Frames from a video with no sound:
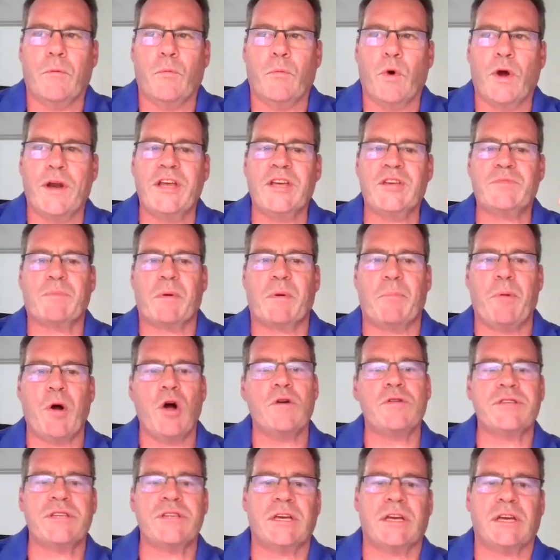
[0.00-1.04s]
what he's
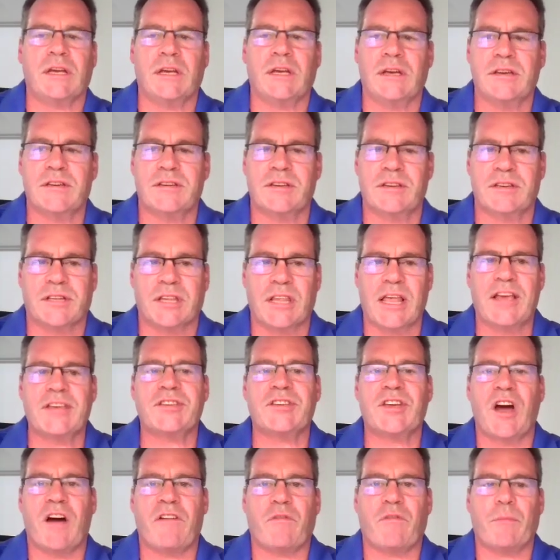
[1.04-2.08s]
proposing is
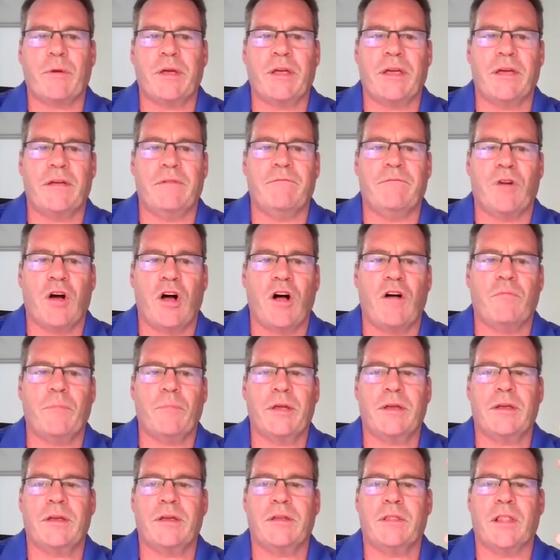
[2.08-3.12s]
less government
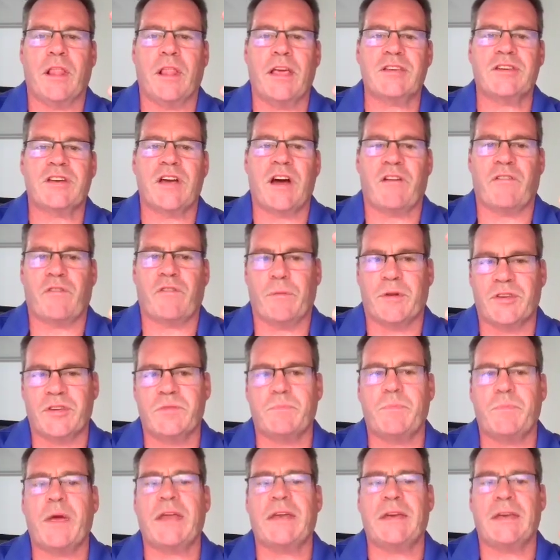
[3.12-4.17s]
involvement and less government
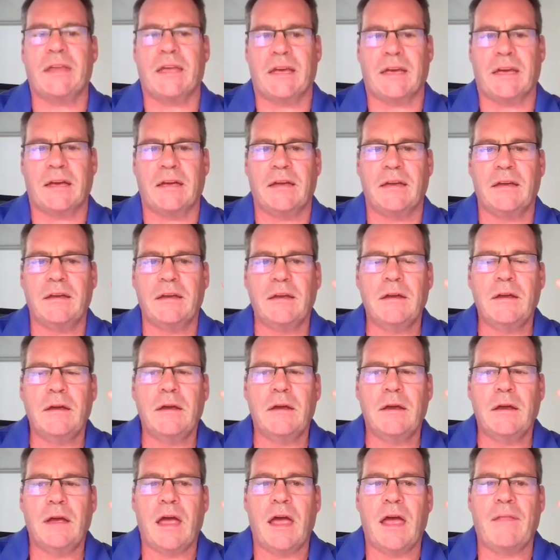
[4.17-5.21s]
spending,
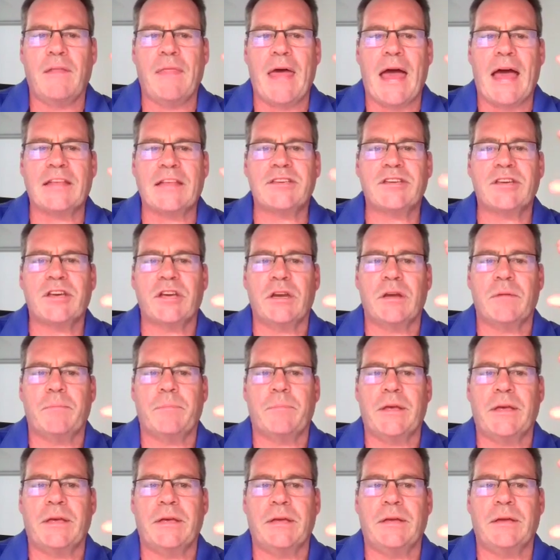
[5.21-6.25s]
and that's going to
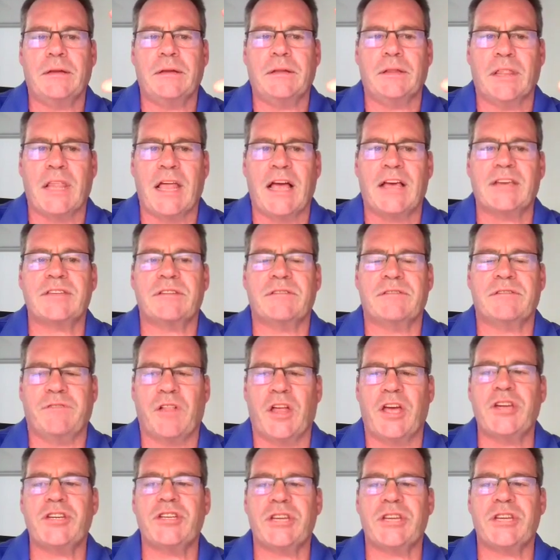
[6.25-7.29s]
be less
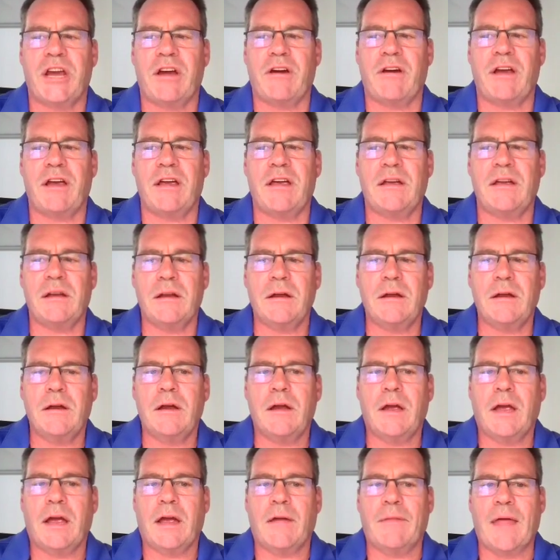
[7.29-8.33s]
inflationary,
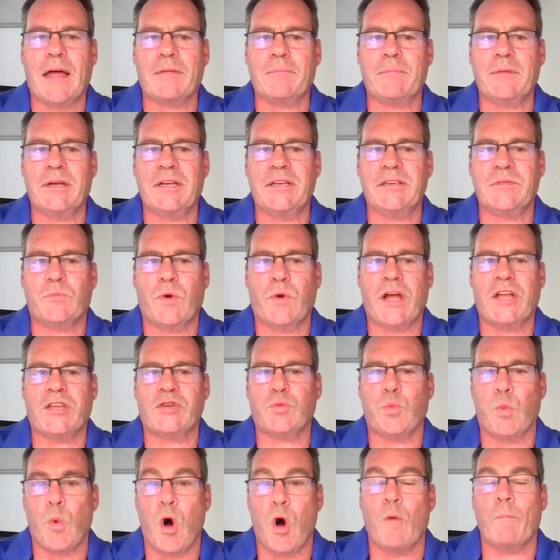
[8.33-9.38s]
and that means the
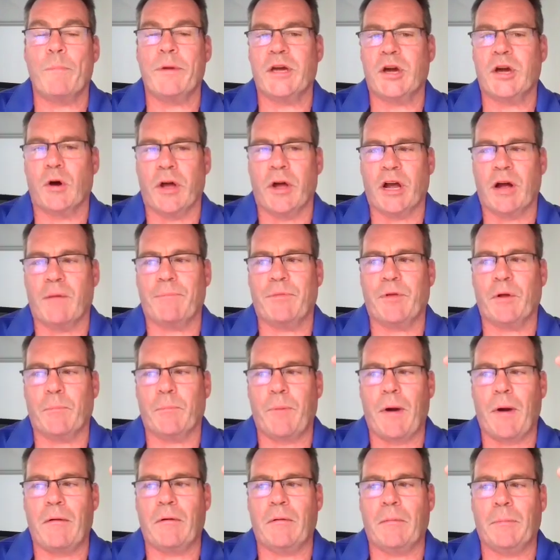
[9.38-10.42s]
rates won't be going up. They'll
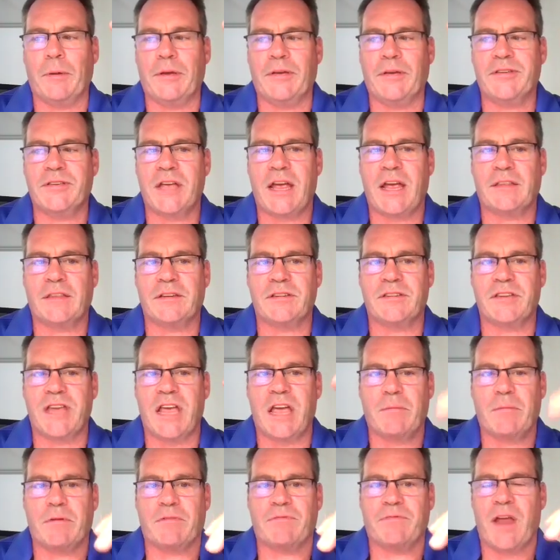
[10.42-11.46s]
probably be staying the
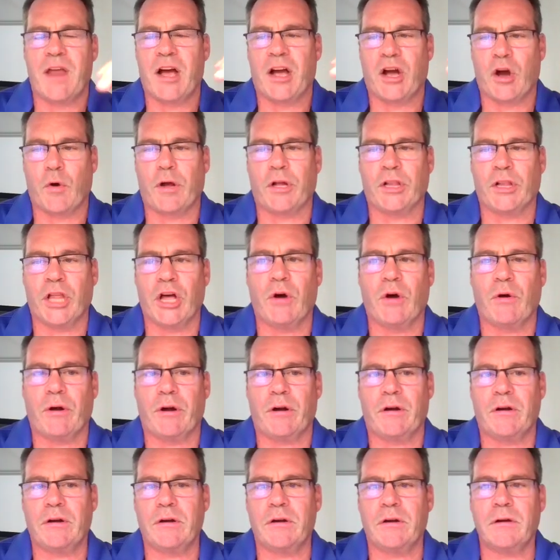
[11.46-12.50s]
same, if not going
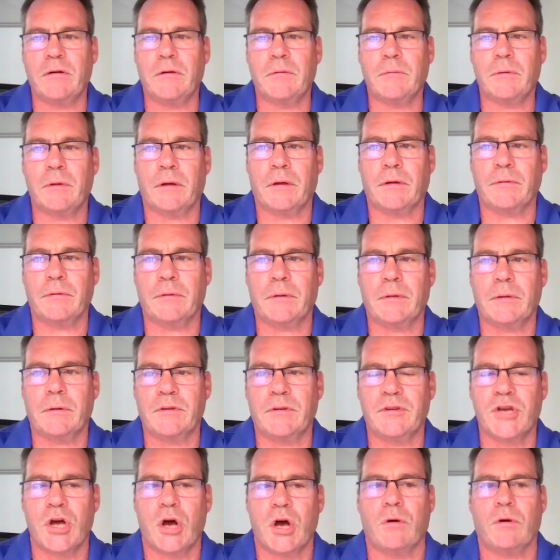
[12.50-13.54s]
lower.
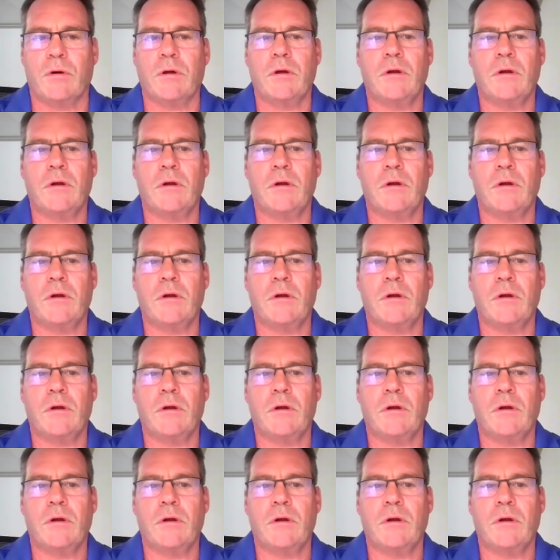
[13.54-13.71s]
So,